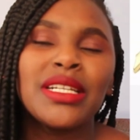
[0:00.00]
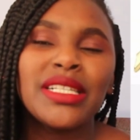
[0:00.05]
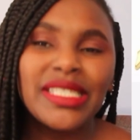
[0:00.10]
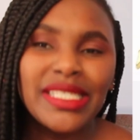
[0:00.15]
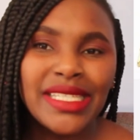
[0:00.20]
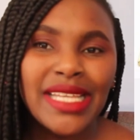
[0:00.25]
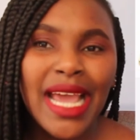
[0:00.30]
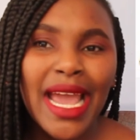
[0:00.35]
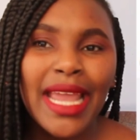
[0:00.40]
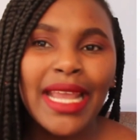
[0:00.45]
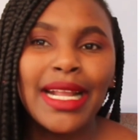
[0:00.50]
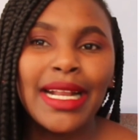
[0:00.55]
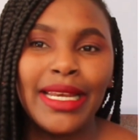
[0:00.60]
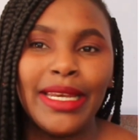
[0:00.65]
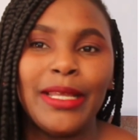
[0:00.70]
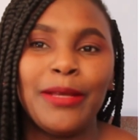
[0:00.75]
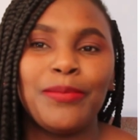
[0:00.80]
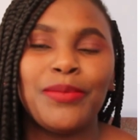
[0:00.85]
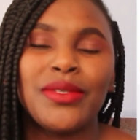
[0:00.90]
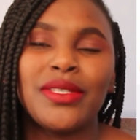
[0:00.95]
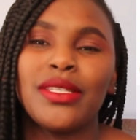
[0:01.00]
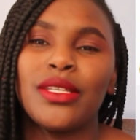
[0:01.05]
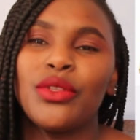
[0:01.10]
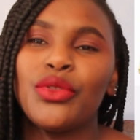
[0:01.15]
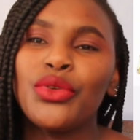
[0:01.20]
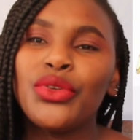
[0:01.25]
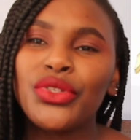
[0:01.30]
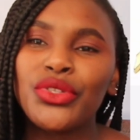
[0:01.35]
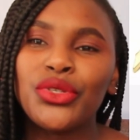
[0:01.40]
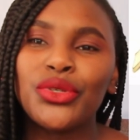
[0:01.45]
tie clips.
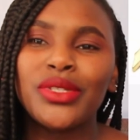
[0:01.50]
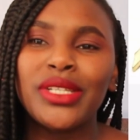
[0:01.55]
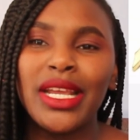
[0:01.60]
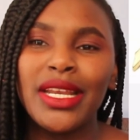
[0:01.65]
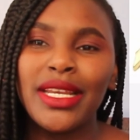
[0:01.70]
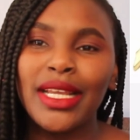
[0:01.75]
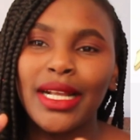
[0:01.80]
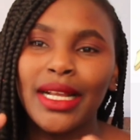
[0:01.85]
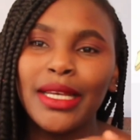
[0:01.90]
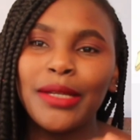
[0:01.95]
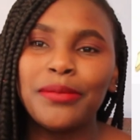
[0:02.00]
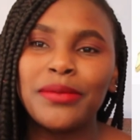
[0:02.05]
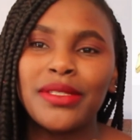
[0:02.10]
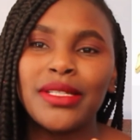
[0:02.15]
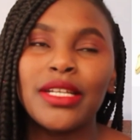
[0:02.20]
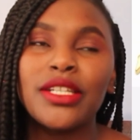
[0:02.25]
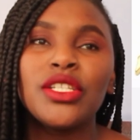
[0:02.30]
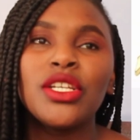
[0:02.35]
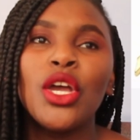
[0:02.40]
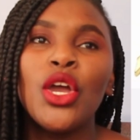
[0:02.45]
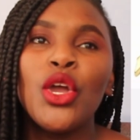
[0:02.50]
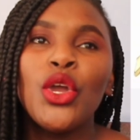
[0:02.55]
Those two tiny clips that